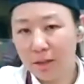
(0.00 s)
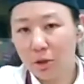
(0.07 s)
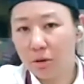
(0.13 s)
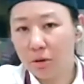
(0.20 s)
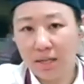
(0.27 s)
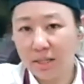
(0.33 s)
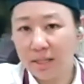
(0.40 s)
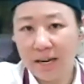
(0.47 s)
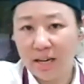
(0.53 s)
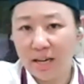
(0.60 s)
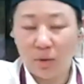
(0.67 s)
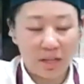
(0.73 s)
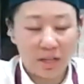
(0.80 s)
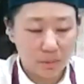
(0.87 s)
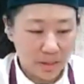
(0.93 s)
bake the crust
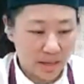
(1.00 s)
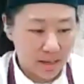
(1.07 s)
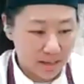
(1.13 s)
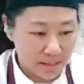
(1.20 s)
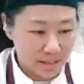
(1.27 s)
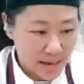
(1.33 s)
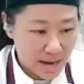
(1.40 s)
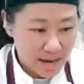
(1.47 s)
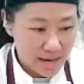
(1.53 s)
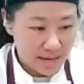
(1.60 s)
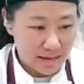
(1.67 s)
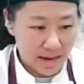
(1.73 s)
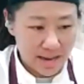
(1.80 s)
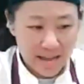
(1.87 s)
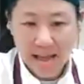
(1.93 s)
anyways, because
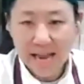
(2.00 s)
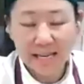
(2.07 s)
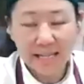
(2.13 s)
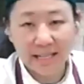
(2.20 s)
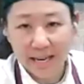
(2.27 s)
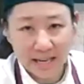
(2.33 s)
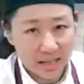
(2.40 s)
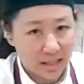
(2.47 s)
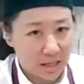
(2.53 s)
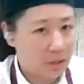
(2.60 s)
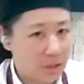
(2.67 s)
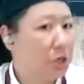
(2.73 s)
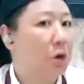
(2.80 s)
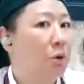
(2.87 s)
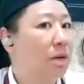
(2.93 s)
I hate
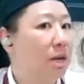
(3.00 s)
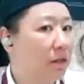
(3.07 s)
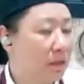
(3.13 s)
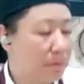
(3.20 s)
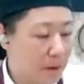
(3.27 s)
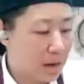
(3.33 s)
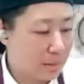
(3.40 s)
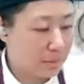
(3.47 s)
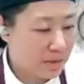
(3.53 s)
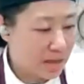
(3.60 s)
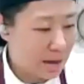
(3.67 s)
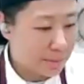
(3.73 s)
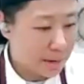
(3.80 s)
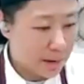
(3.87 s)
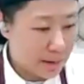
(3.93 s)
anything doughy on the bottom of
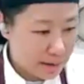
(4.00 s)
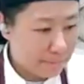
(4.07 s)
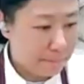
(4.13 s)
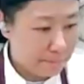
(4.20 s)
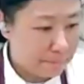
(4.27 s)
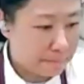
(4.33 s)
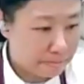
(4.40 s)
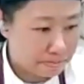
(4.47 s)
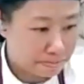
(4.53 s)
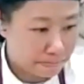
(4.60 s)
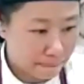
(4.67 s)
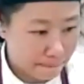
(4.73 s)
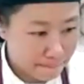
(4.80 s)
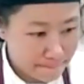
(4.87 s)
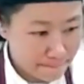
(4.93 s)
that pie.
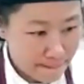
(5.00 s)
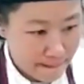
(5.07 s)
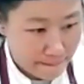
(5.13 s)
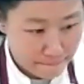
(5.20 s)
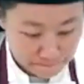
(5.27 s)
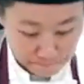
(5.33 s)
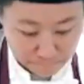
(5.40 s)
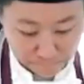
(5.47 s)
Yeah.